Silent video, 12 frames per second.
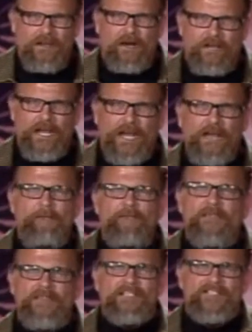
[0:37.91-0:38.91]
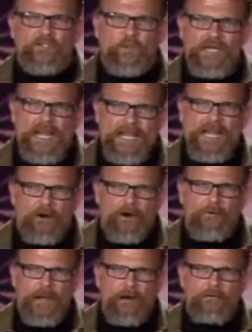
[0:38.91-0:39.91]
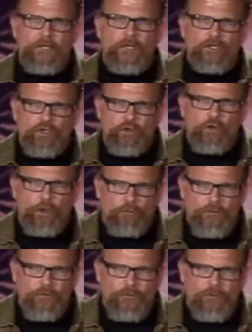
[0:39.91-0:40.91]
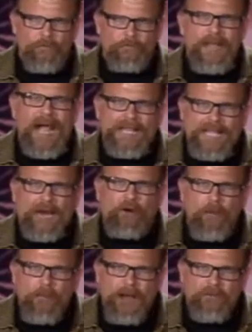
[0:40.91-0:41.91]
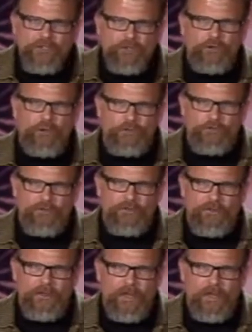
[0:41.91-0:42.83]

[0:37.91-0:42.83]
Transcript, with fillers: Okay? This is what I care about. Truth. I care about truth.